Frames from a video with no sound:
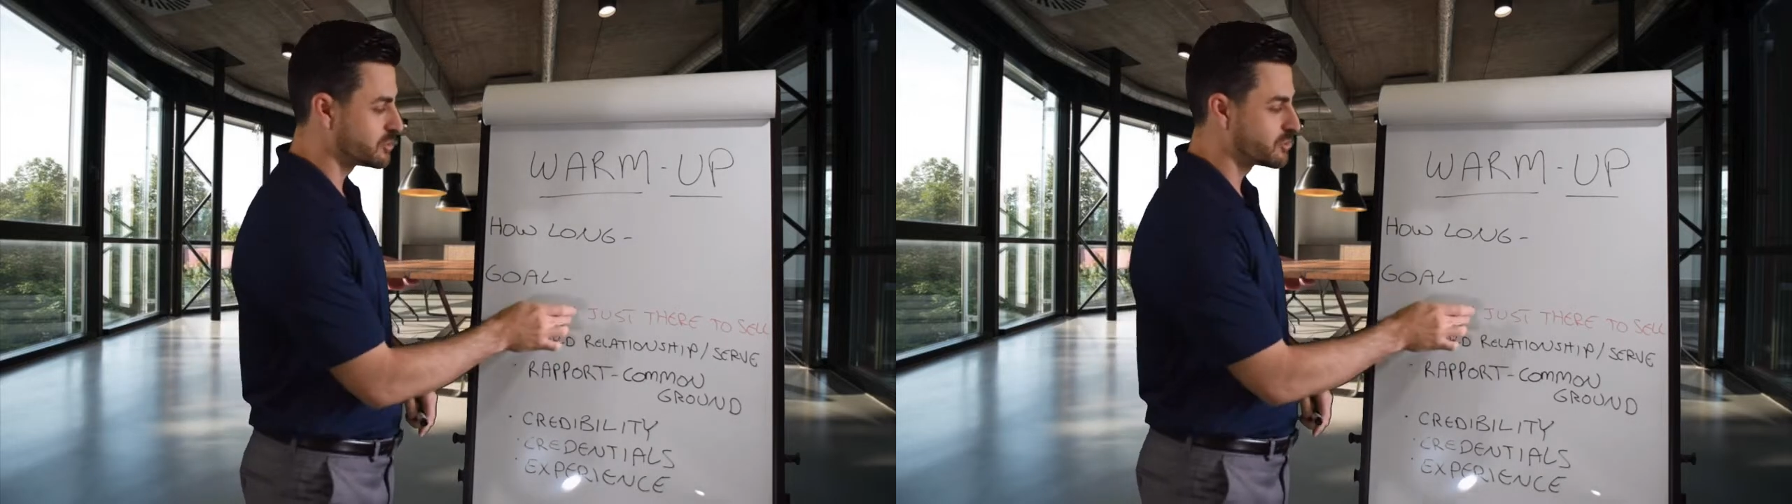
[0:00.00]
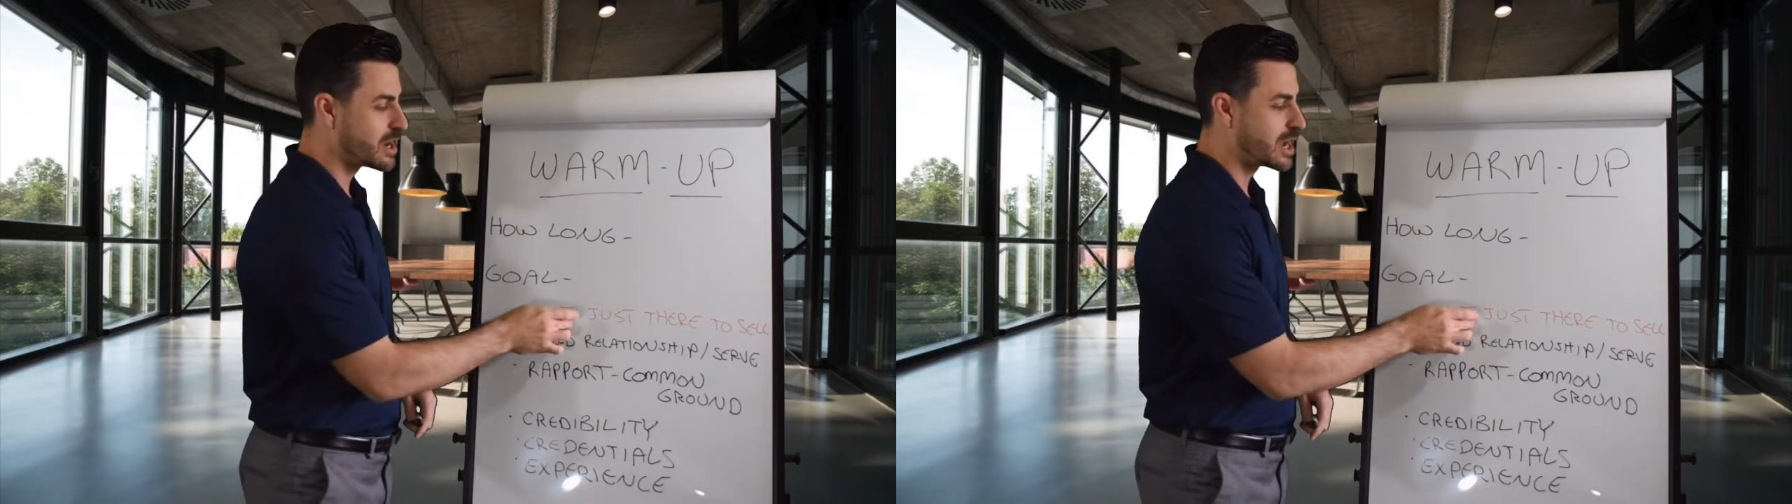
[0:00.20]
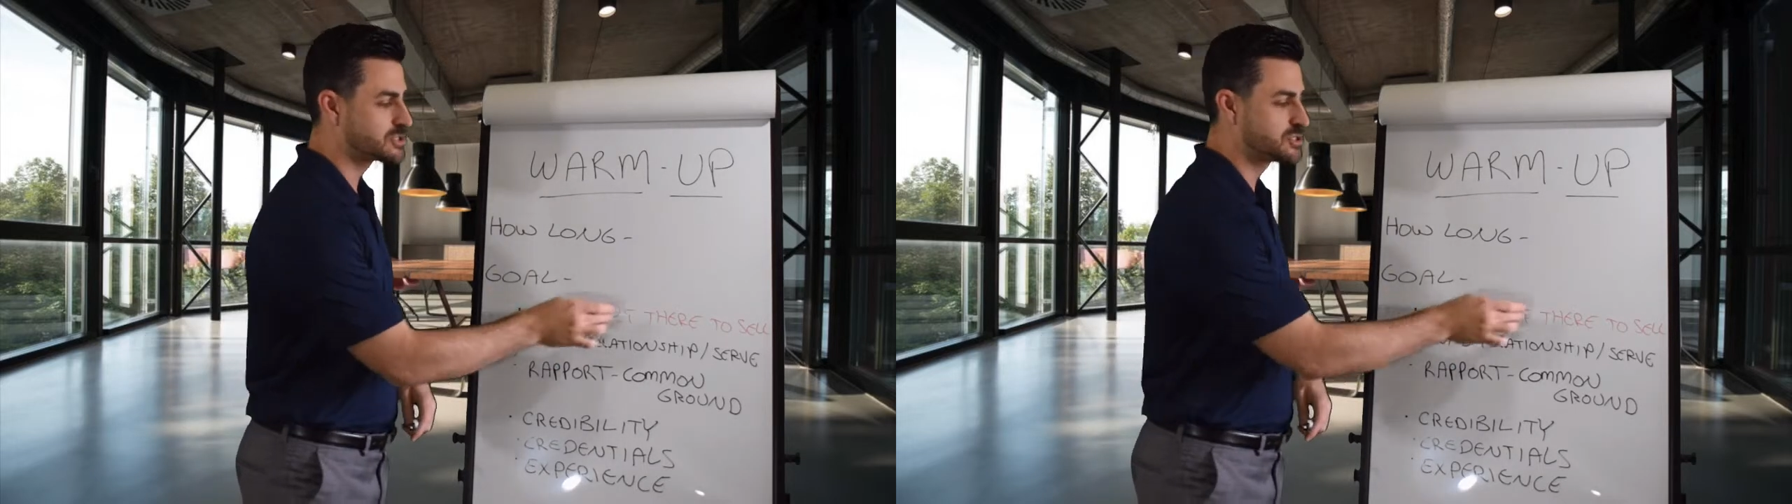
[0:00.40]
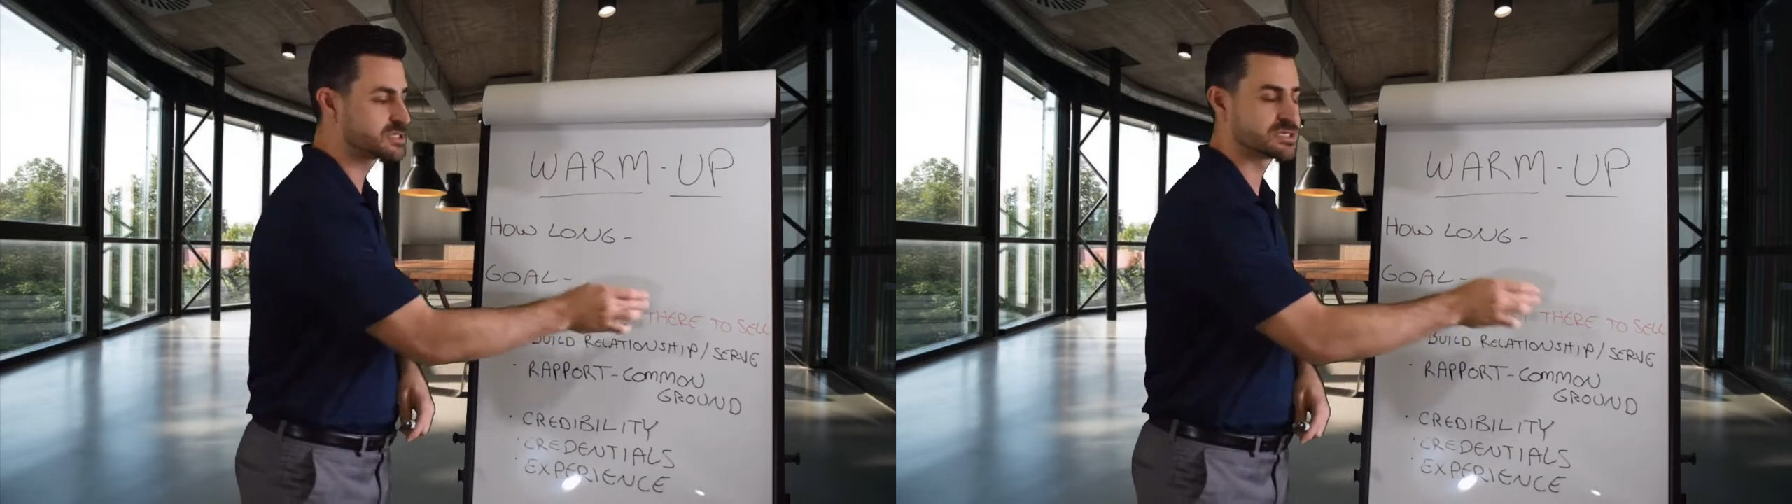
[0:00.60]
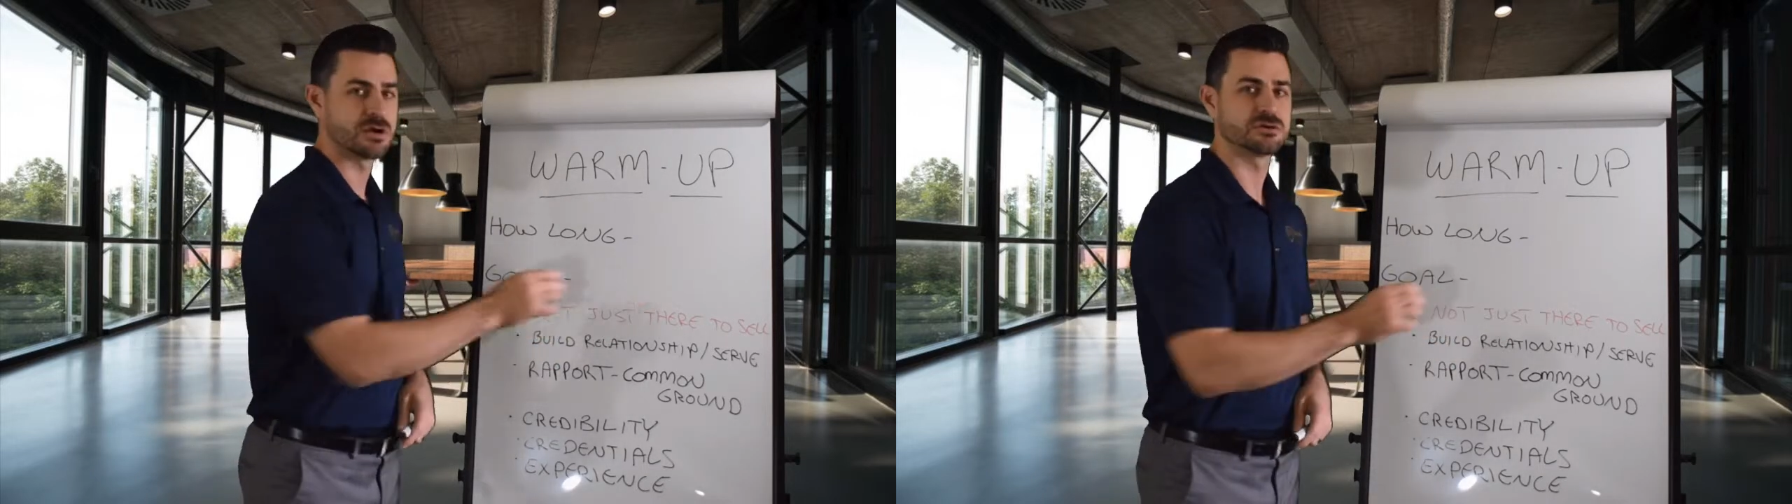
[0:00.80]
You're not
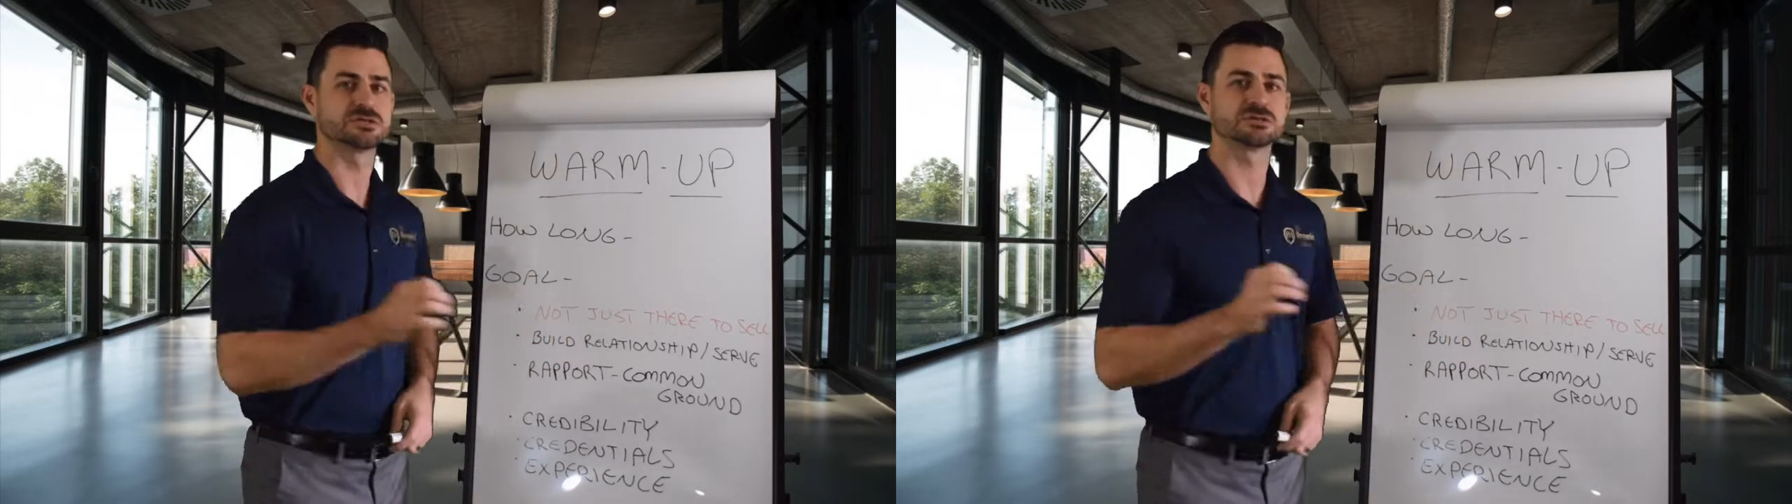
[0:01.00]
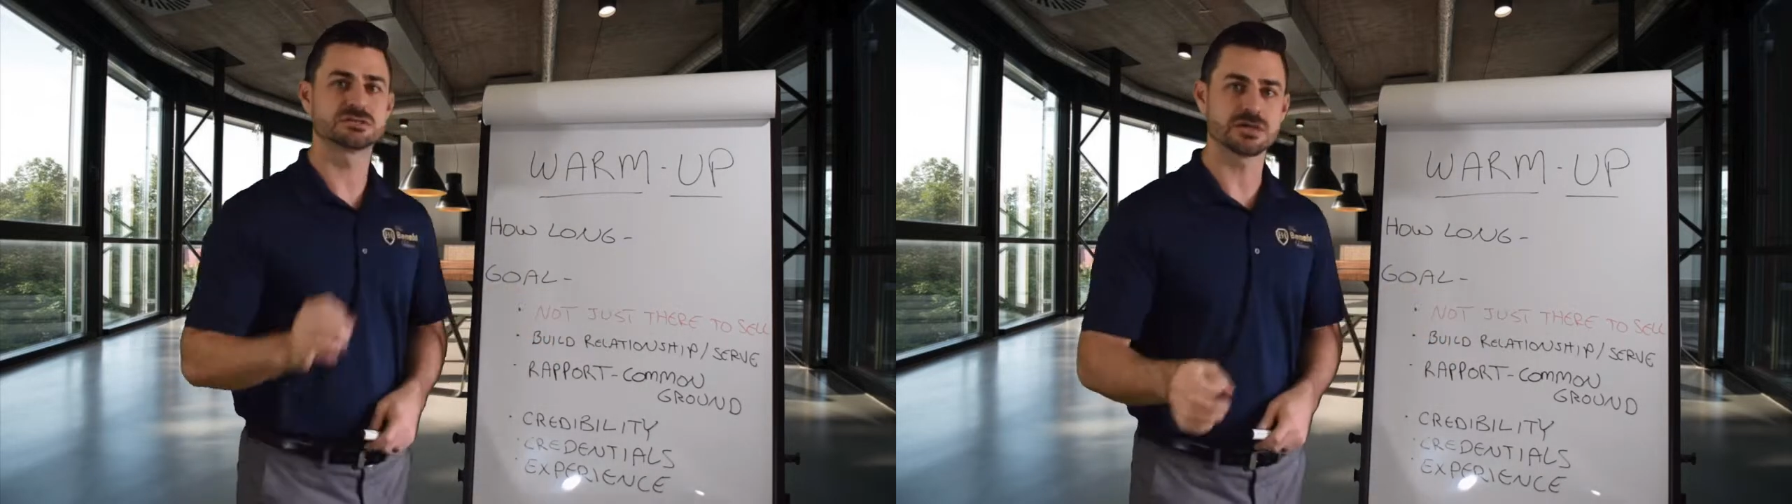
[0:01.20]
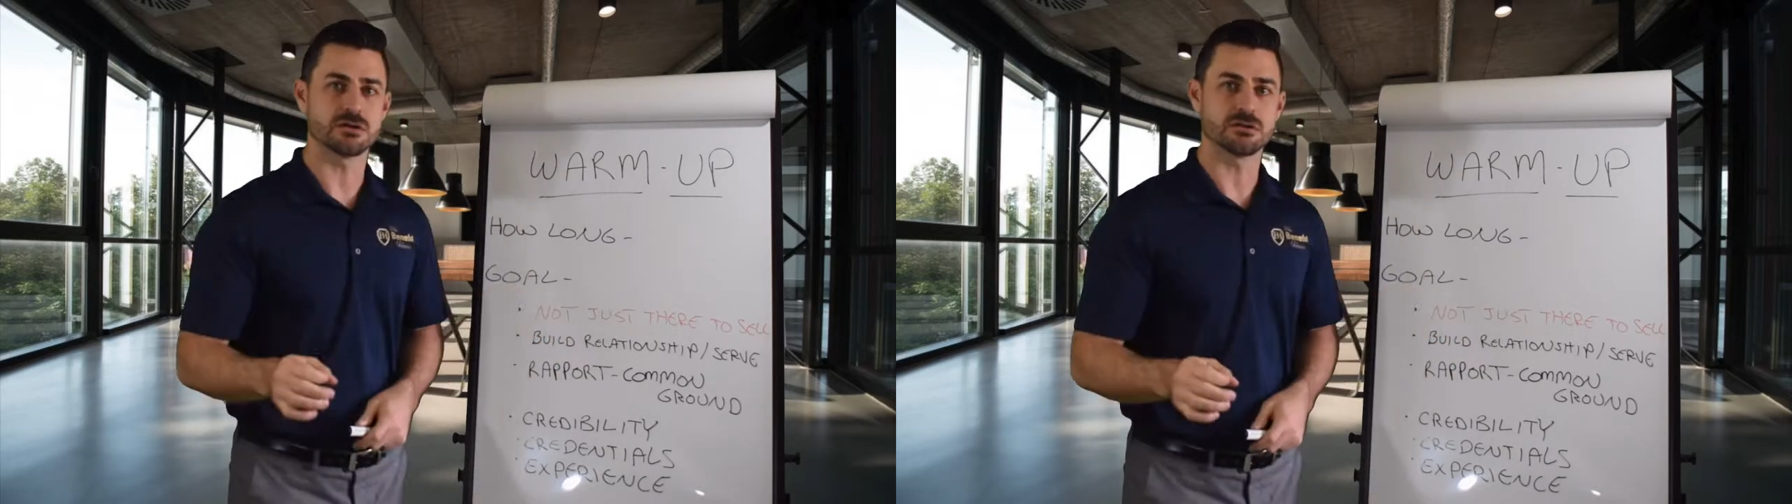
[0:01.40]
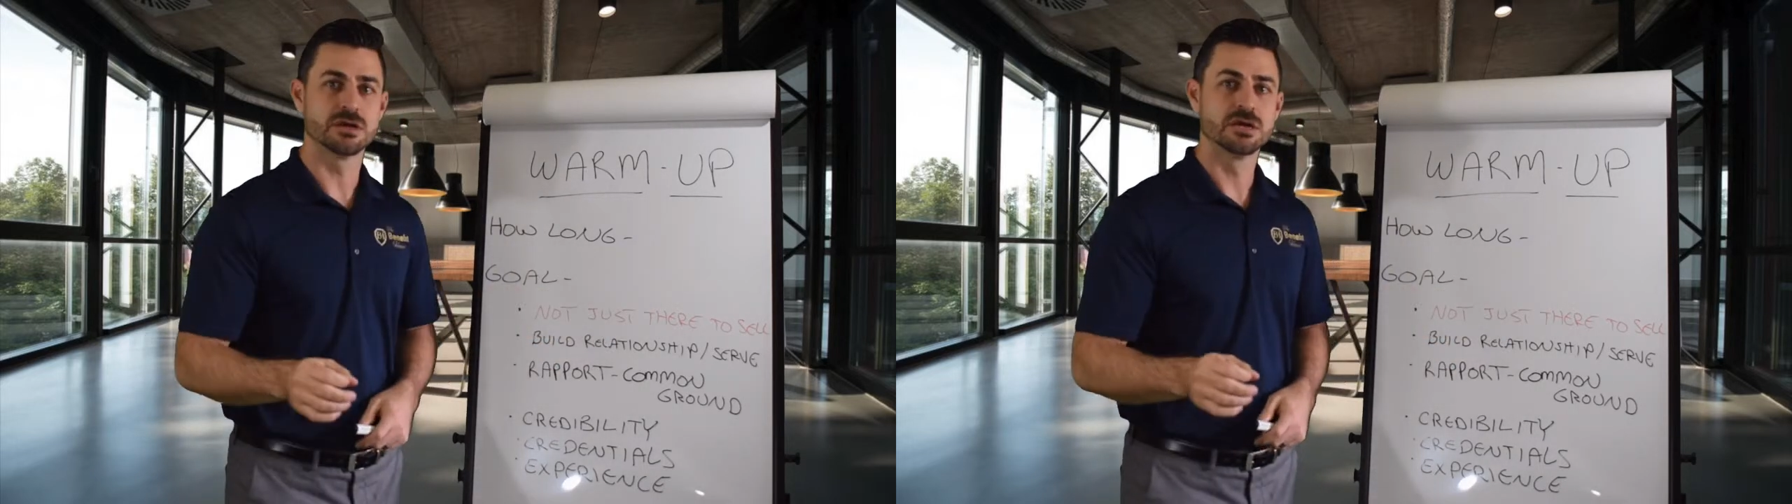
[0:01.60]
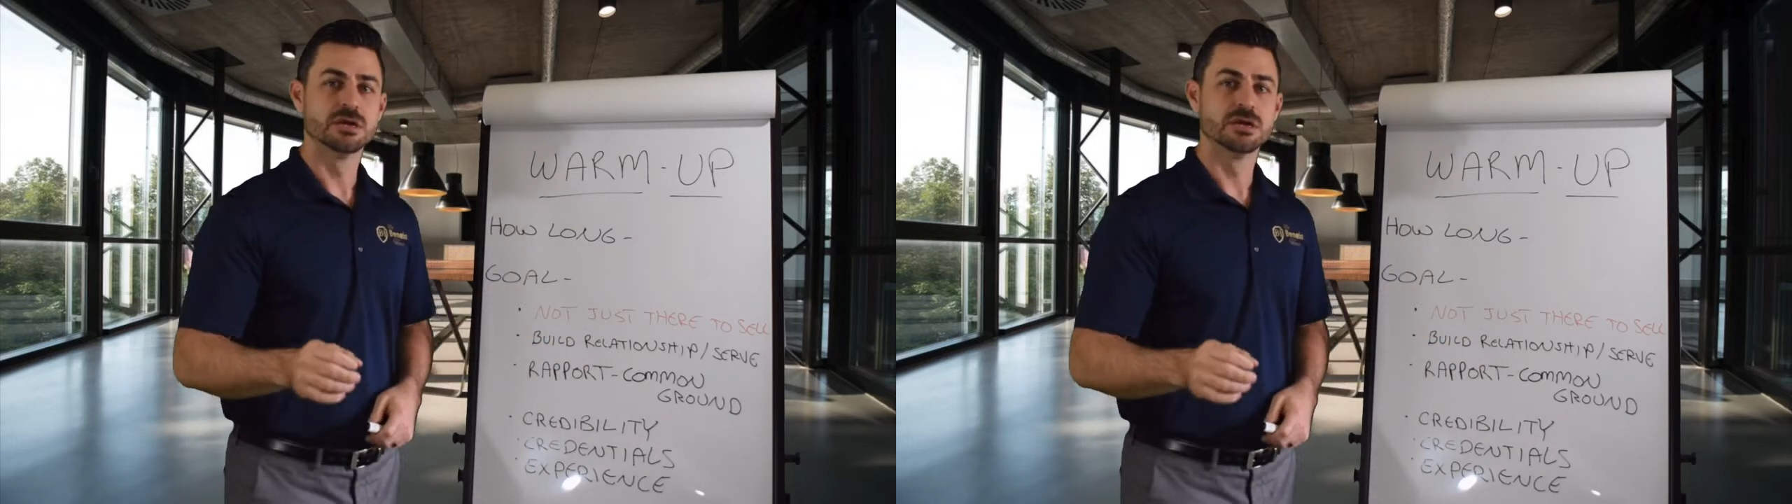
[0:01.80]
just there to sell.